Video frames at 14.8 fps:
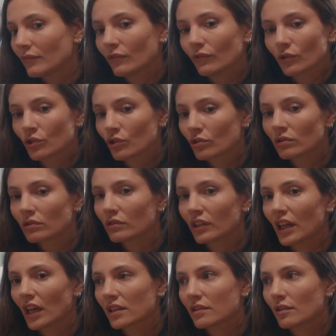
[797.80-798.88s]
for sure, the
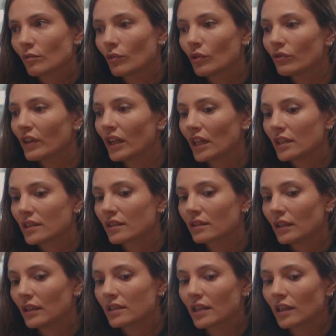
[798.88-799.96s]
gangster movie,
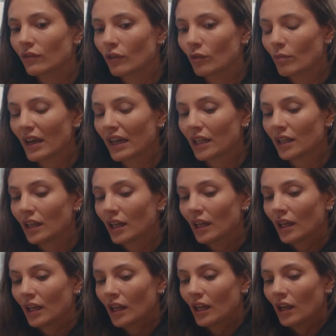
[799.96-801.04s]
it's given by
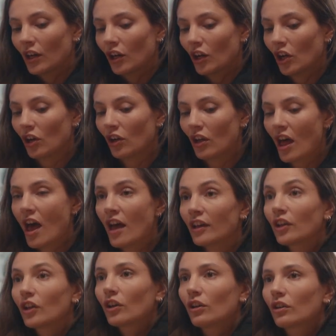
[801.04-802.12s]
her
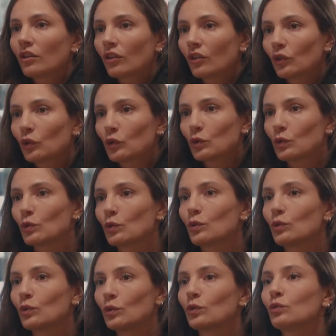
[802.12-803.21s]
hunger
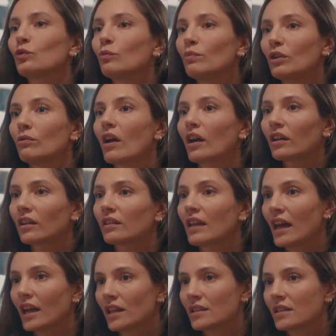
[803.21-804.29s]
to be
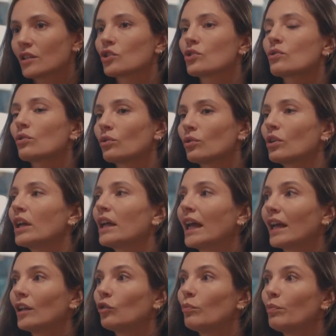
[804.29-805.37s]
recognized, and so,
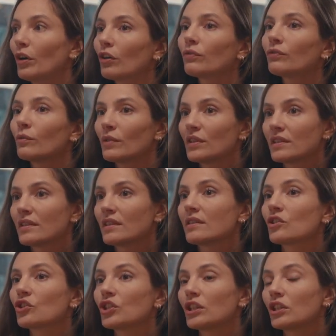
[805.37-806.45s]
and the performances
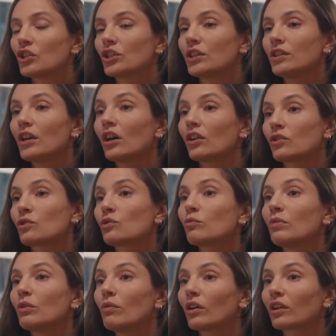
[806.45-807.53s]
she does to
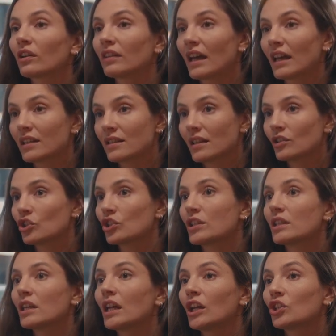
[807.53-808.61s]
be recognized, and
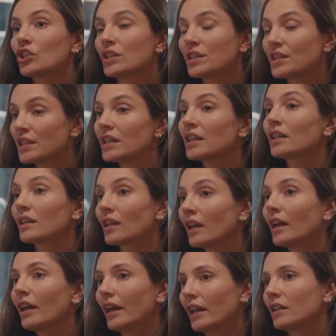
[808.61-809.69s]
she steal,
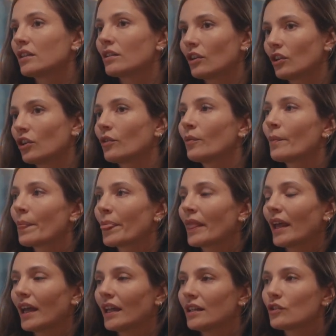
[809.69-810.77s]
and
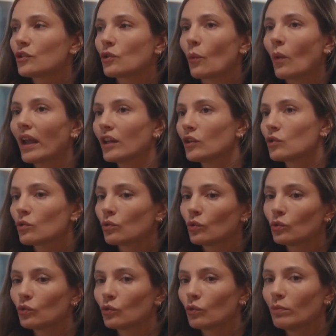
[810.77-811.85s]
it's a way
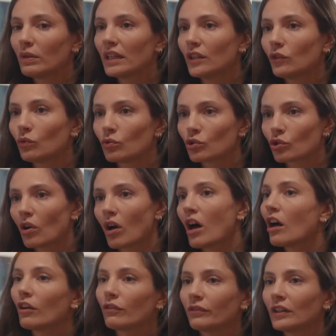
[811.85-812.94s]
to show
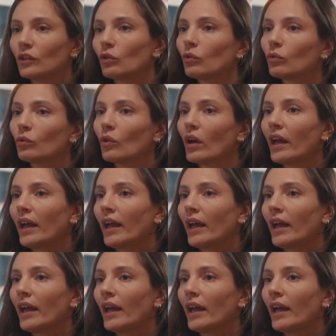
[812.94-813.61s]
off, and to